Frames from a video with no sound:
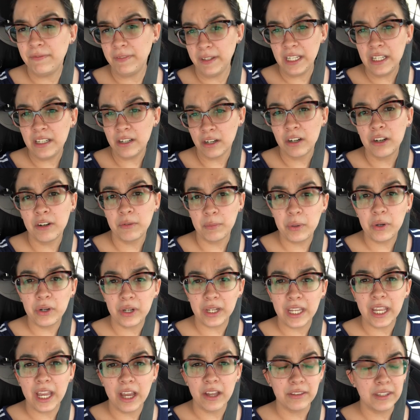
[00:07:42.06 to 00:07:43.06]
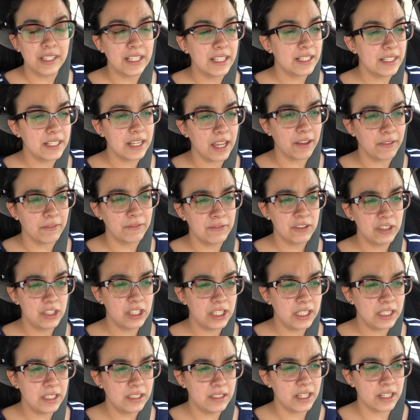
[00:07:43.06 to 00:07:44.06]
feed her pretty healthy stuff.
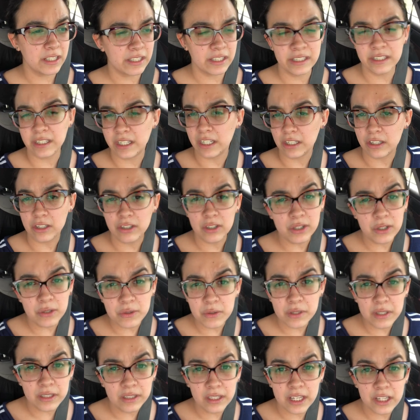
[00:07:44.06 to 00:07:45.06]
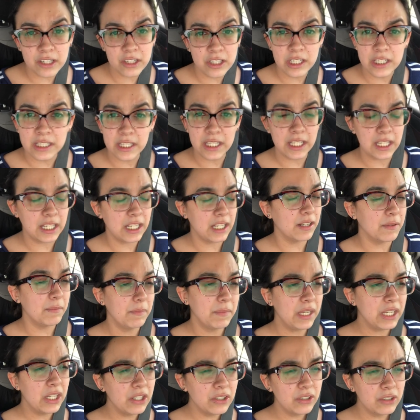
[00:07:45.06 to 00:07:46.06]
She doesn't get juice unless she's eating a
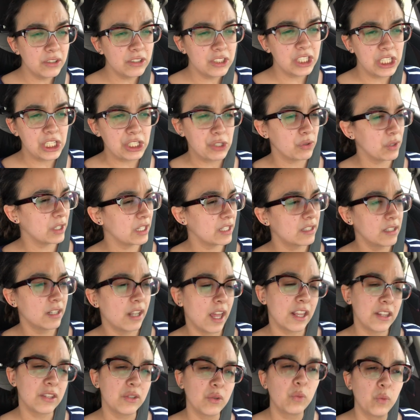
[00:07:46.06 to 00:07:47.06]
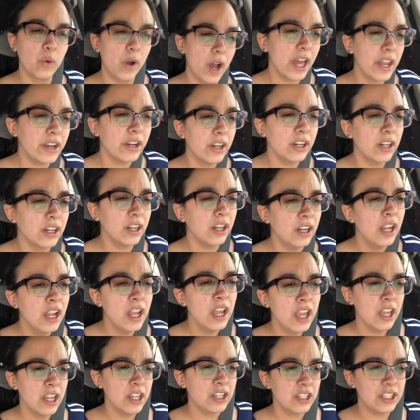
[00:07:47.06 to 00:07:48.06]
meal. She drinks lots of water.
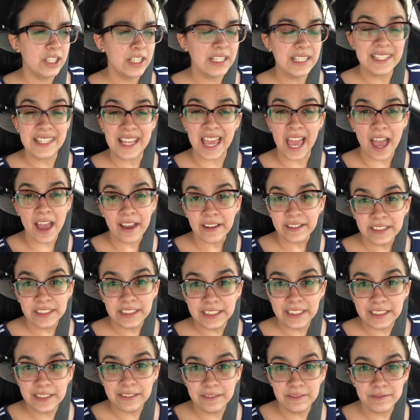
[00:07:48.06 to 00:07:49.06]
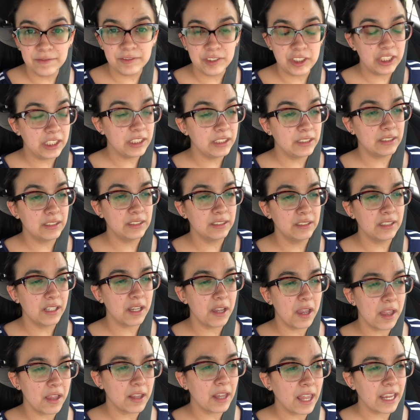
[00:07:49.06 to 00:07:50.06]
She's active. She's
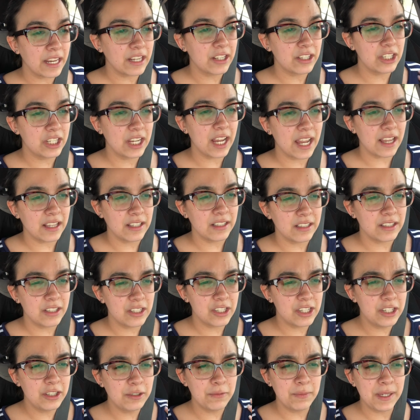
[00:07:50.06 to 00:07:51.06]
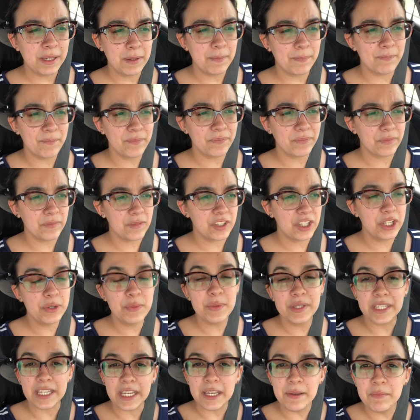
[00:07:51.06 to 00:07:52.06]
like she had she'll be she
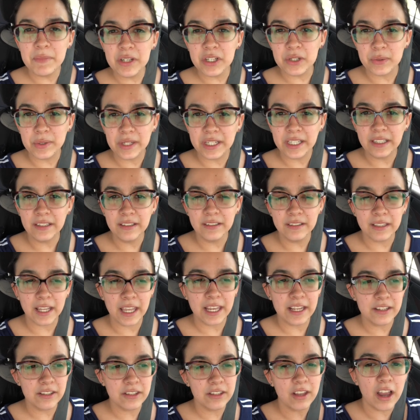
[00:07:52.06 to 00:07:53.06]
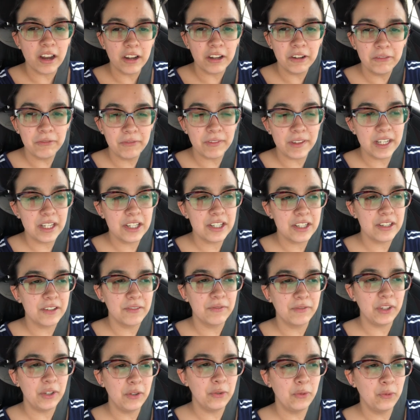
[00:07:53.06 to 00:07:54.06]
was in between like soccer finished
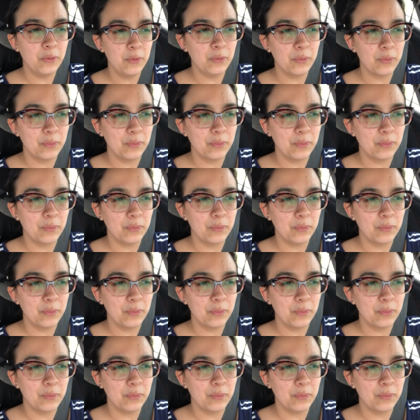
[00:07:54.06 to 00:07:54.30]
a few